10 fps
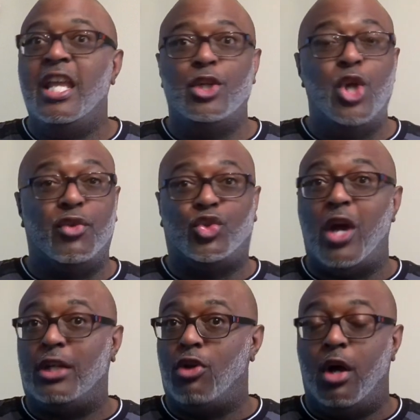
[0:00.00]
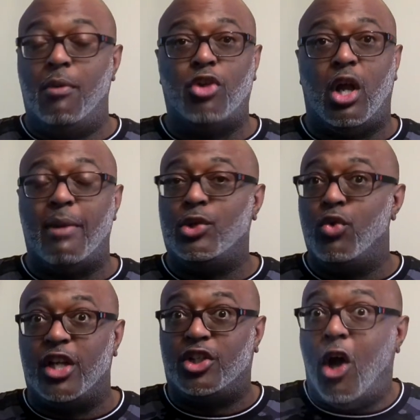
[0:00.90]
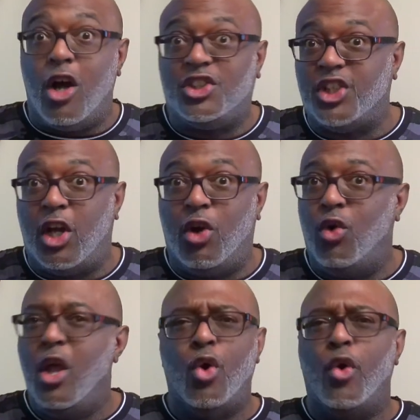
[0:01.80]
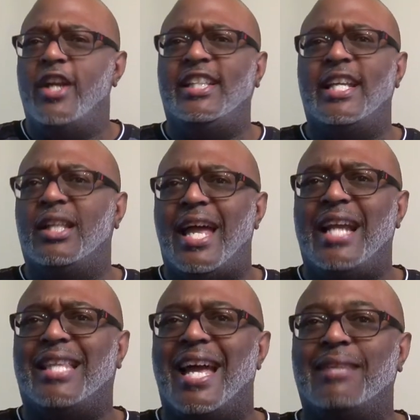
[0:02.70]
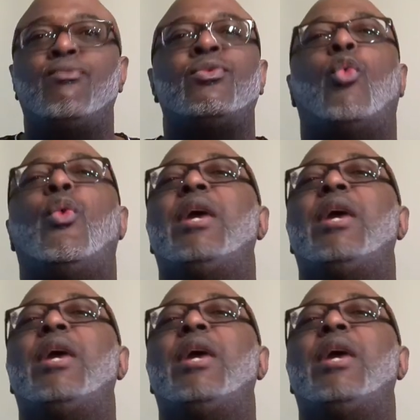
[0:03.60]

you ever tried to thought about doing a talk show or anything like that, we